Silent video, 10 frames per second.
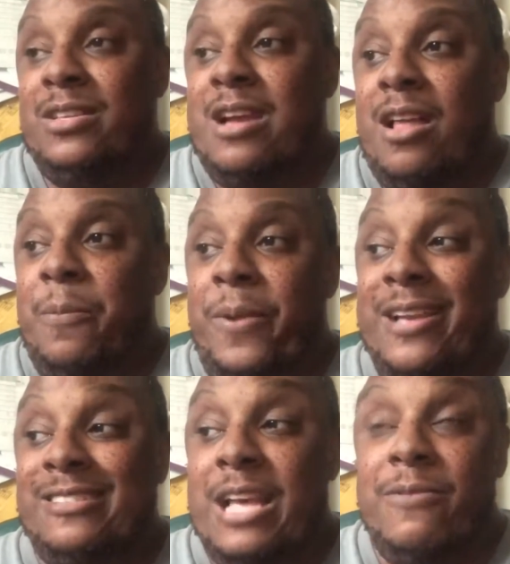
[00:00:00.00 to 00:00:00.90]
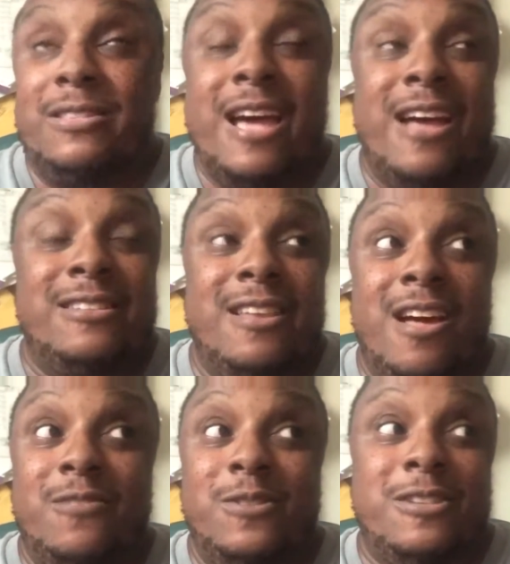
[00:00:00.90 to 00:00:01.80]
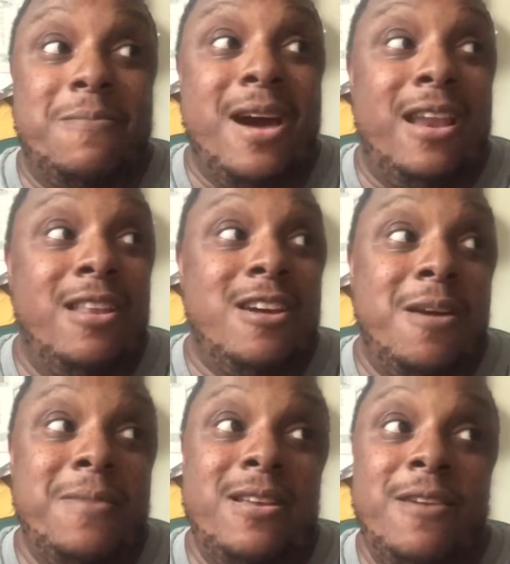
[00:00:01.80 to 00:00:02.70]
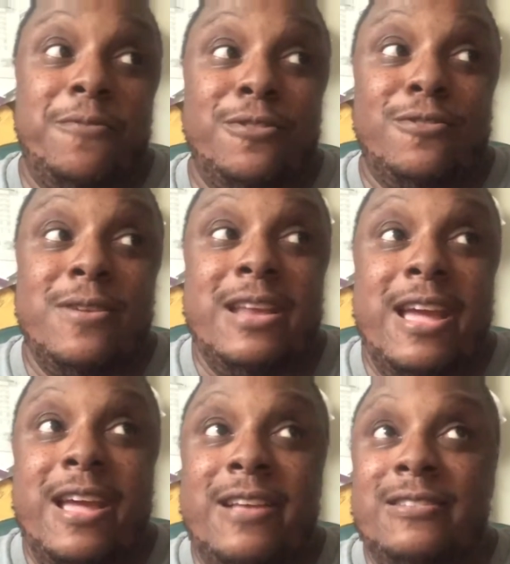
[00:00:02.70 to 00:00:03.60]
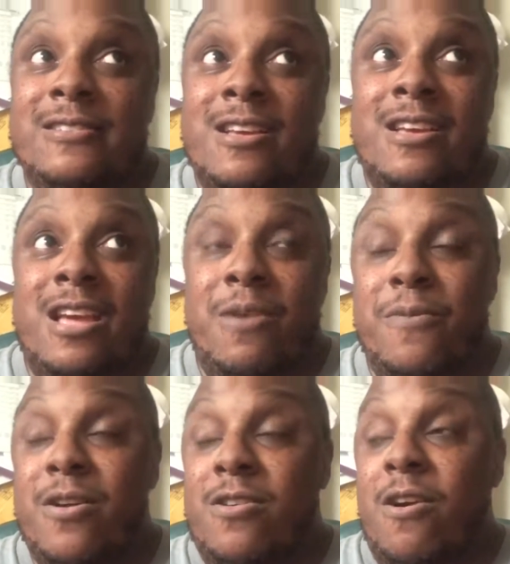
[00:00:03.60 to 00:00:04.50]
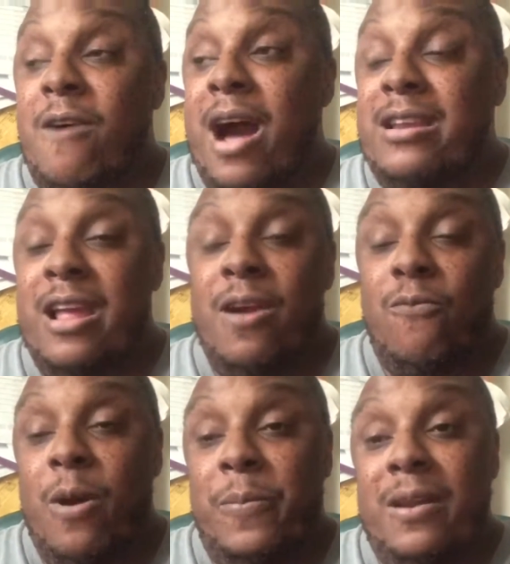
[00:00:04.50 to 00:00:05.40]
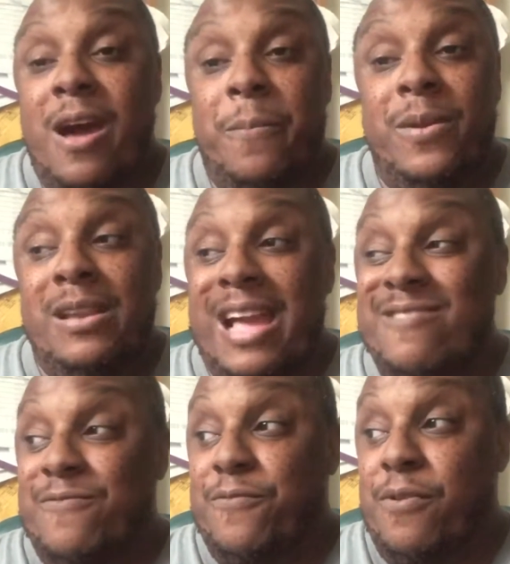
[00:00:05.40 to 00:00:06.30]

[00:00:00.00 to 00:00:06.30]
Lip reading: Y'all pay $7,000 for somebody to come in there for 3 days, and we'll go out there and whip it up, and like,